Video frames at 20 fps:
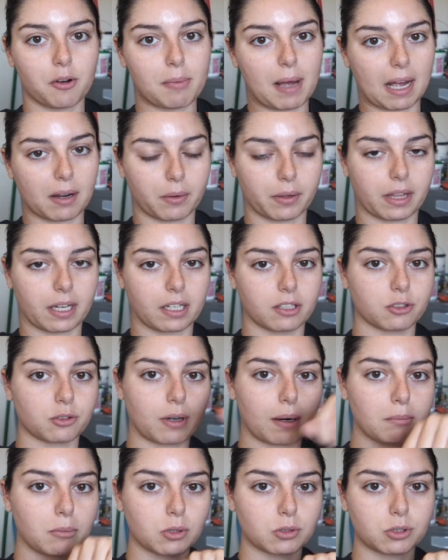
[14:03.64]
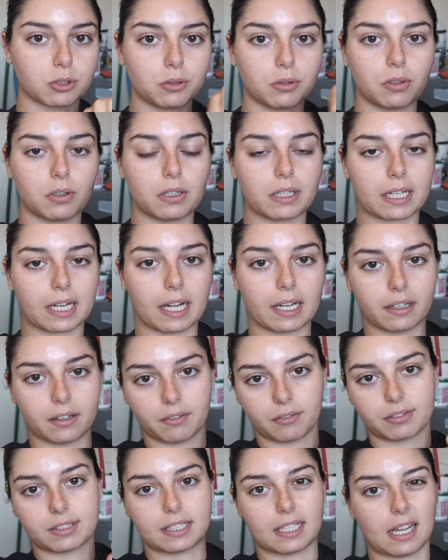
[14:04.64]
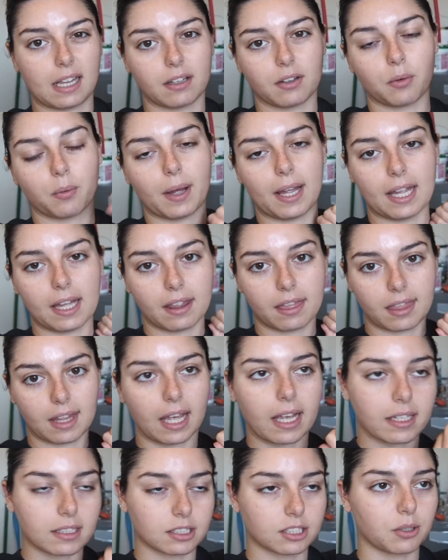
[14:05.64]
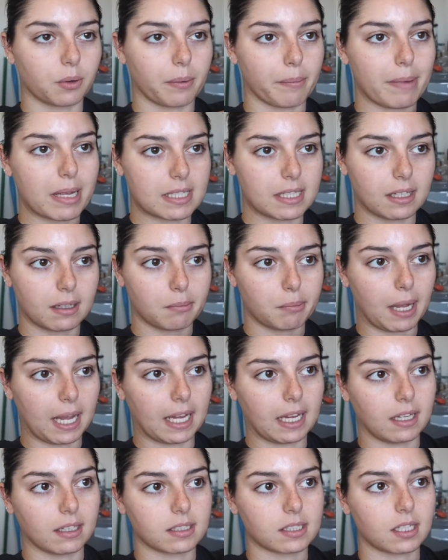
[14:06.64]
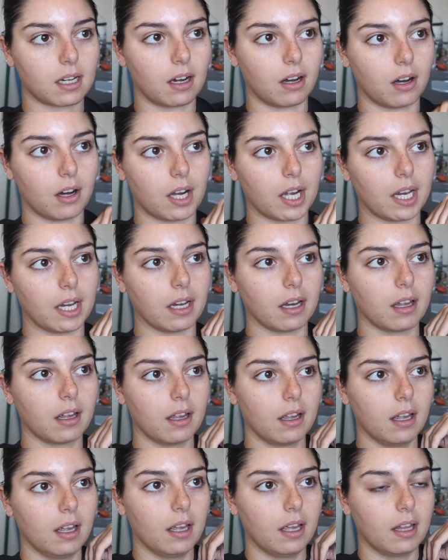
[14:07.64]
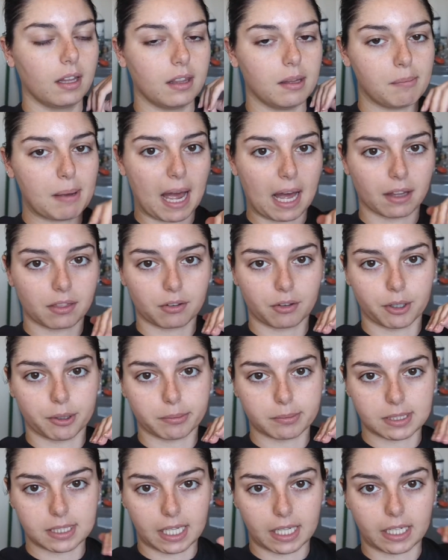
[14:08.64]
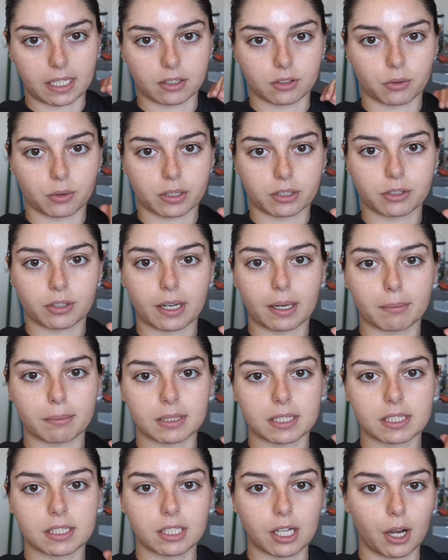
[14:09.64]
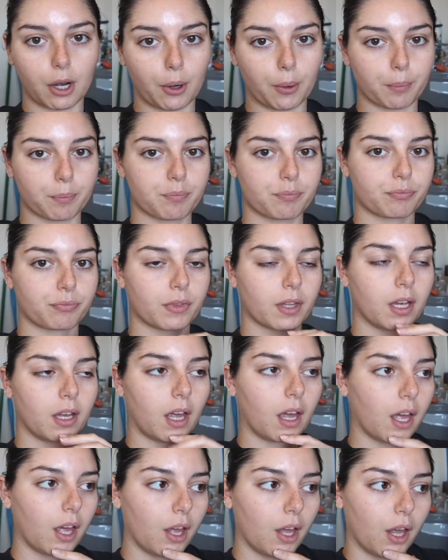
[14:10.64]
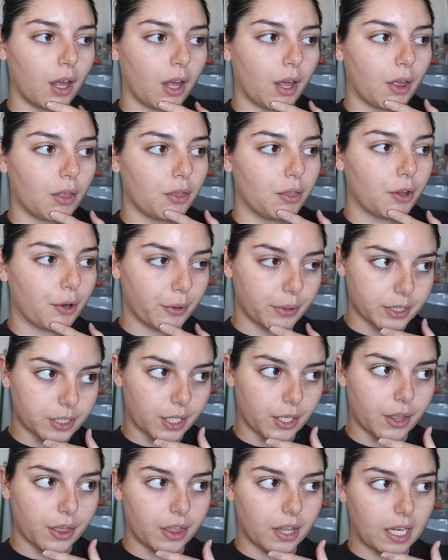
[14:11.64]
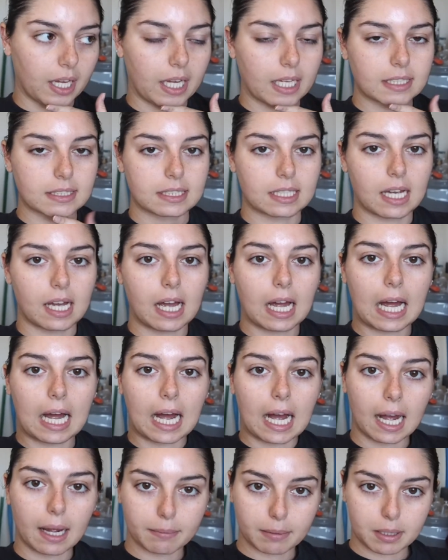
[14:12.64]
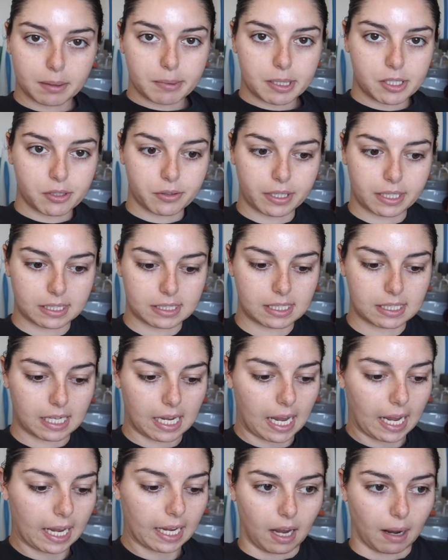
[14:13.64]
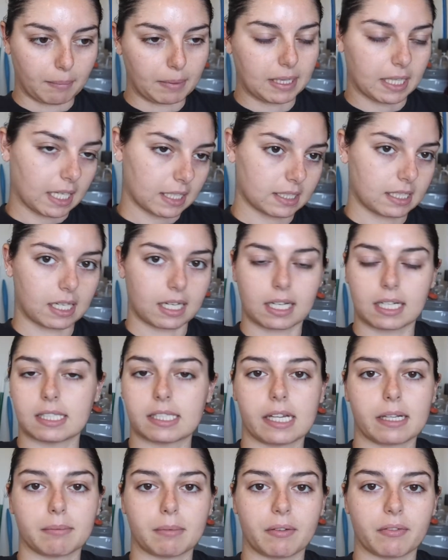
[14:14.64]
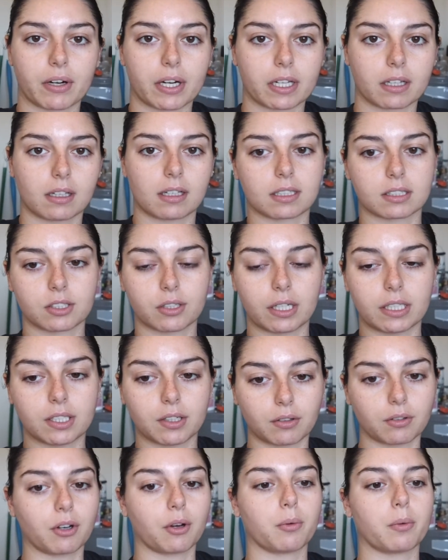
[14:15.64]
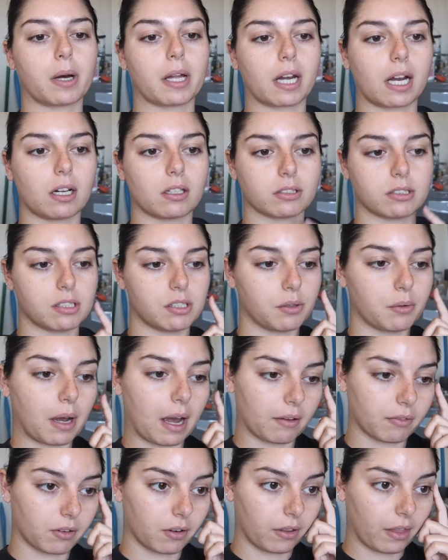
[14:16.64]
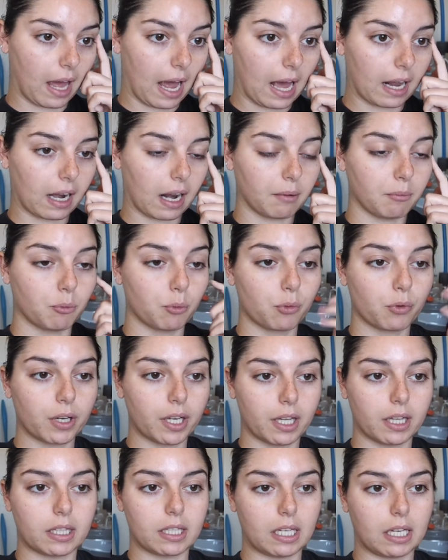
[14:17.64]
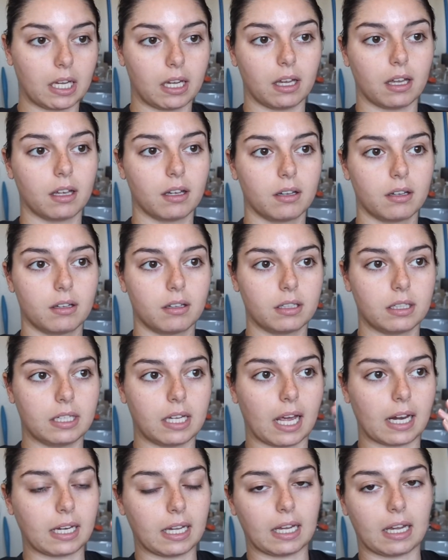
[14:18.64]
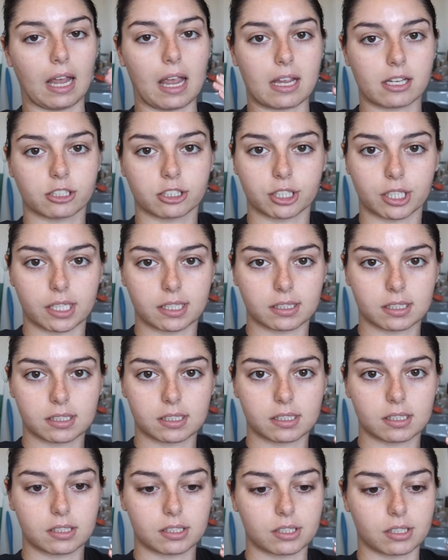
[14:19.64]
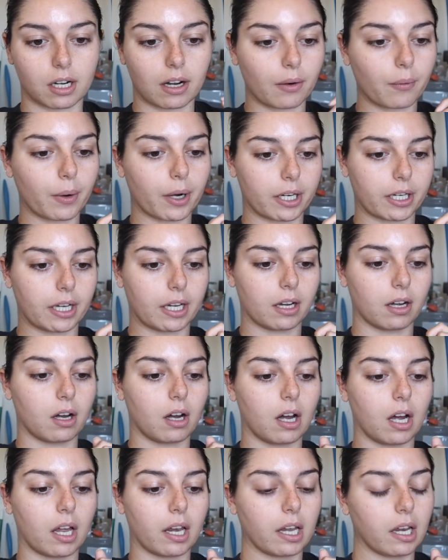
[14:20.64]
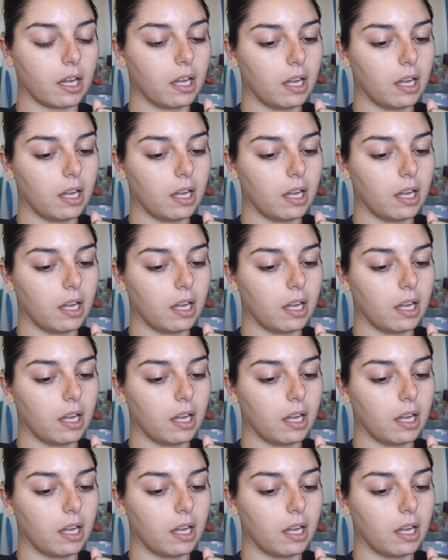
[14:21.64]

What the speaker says: back with like a Dremel tool and kind of sand away at things. So we're missing paint on the bathroom sliding door trim. So those are things I'm going to be doing today. I mean, that's not going to take me very long, so I don't know what I'll do after that. I'm really getting anxious to start working on